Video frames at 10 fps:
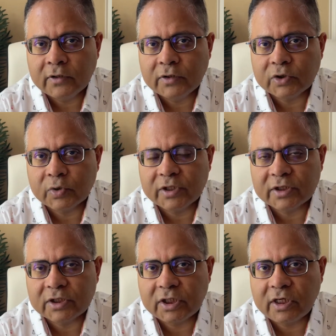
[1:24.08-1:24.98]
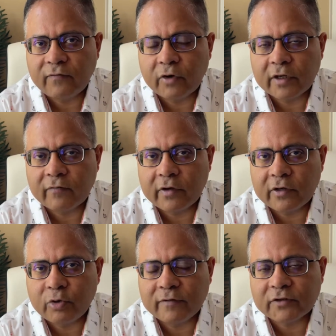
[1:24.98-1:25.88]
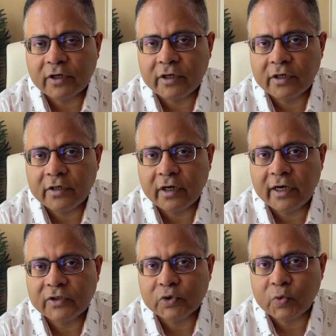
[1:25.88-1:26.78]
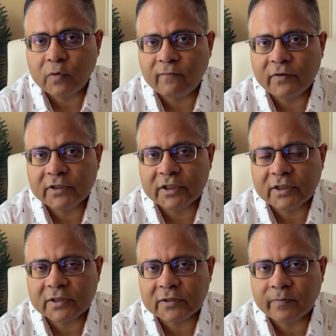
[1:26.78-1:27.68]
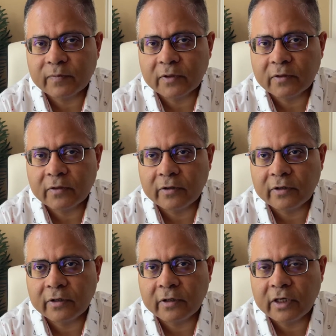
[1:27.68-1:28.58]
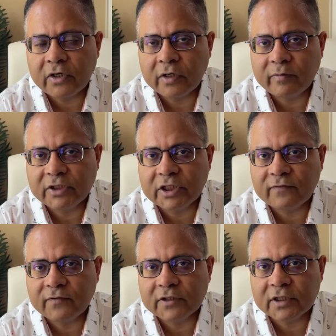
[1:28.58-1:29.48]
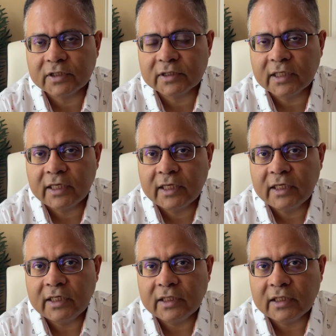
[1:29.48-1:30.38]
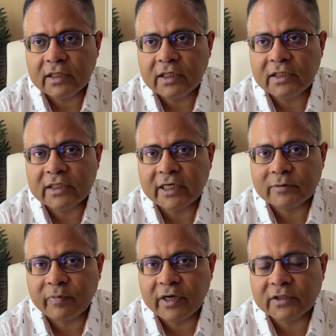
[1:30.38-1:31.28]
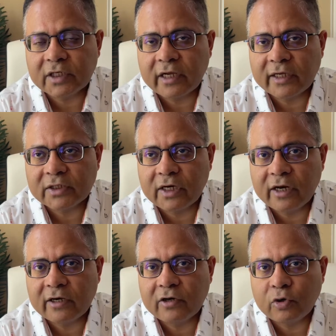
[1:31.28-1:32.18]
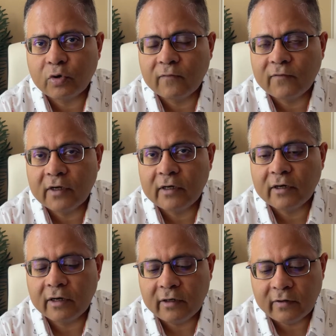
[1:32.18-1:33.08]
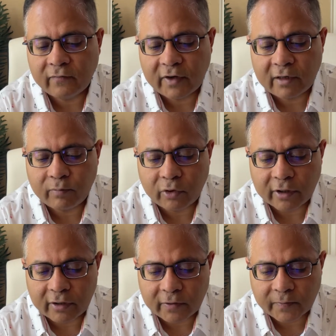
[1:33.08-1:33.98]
So essentially whatever you have studied in high school physics or intermediate physics, these aspects as related to your field are very important.